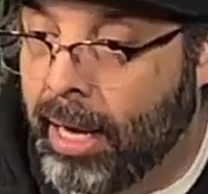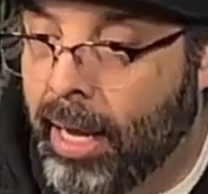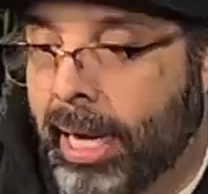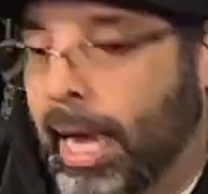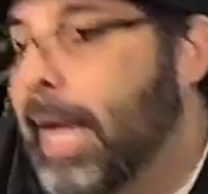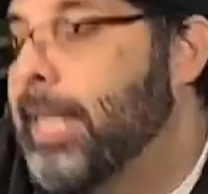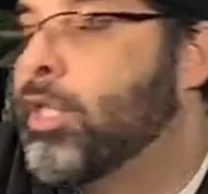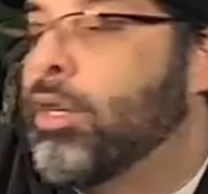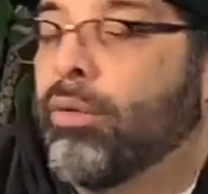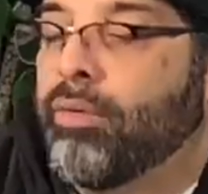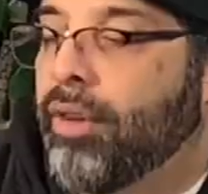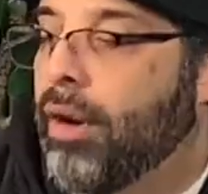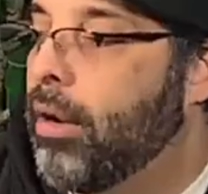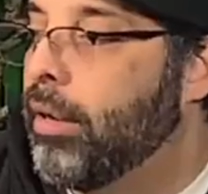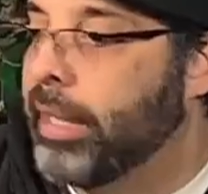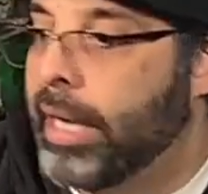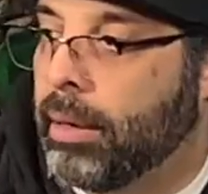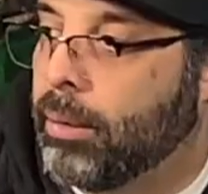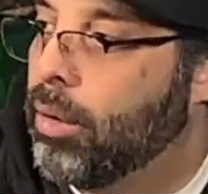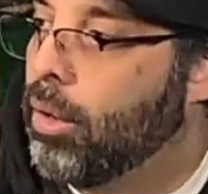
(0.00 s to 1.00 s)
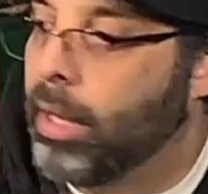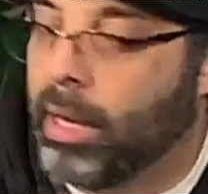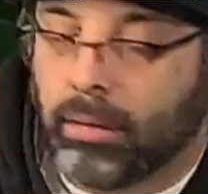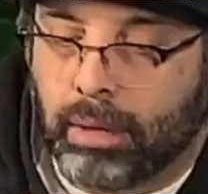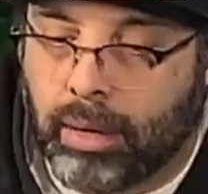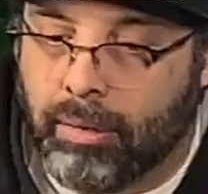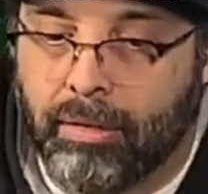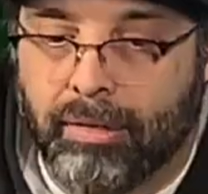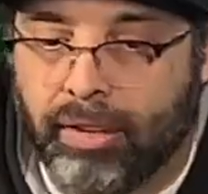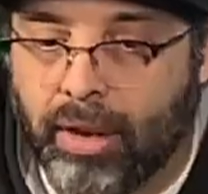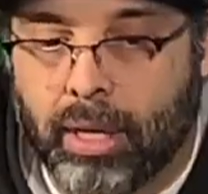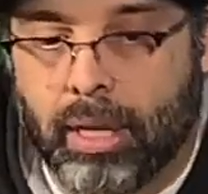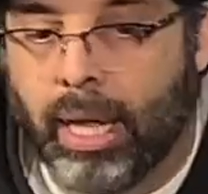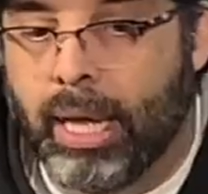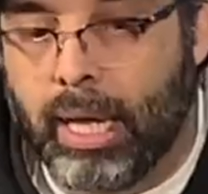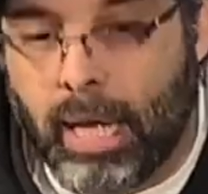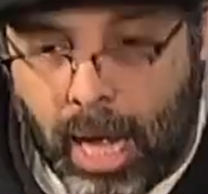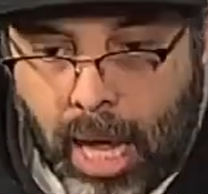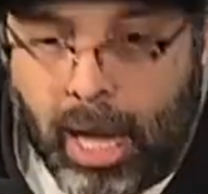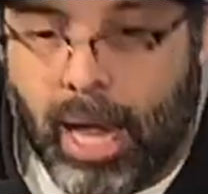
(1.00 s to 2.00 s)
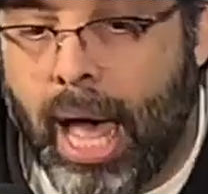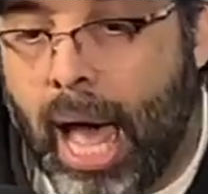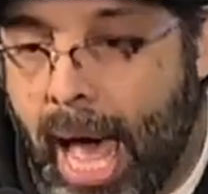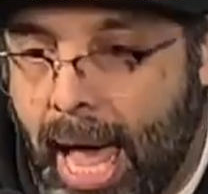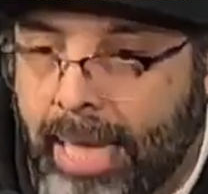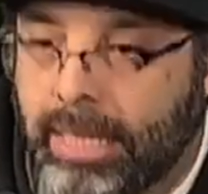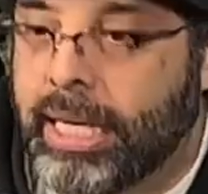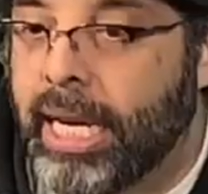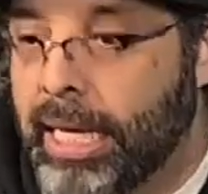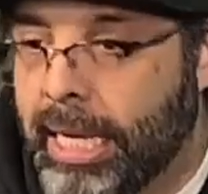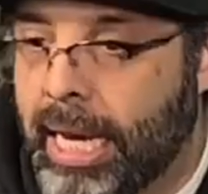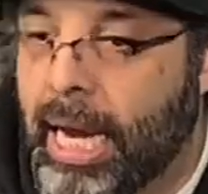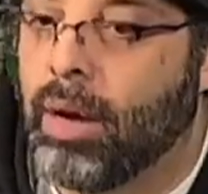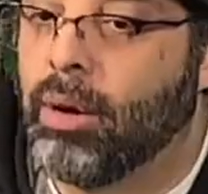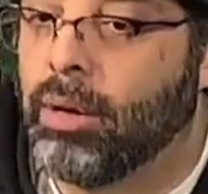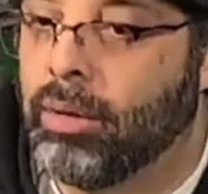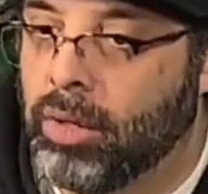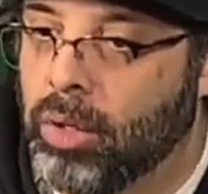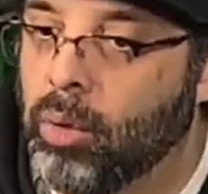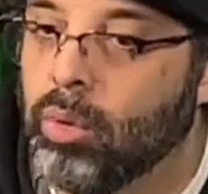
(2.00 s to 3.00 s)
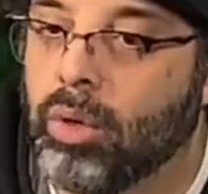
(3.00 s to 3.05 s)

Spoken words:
Like I still fall in that role. I don't give a fuck. Like I take care of you.